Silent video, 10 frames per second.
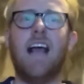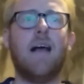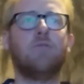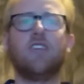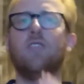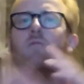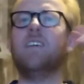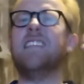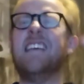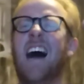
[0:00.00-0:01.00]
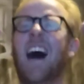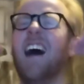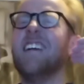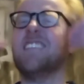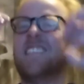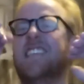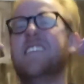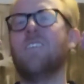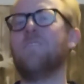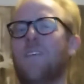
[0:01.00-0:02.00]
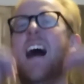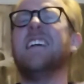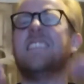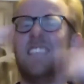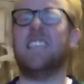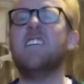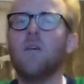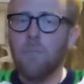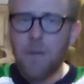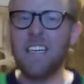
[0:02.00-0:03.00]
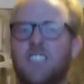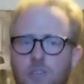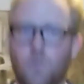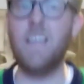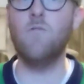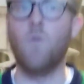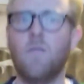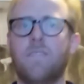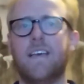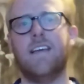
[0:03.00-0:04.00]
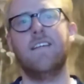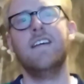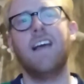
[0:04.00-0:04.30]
absolutely the highest tier of highest tier big screen worthy.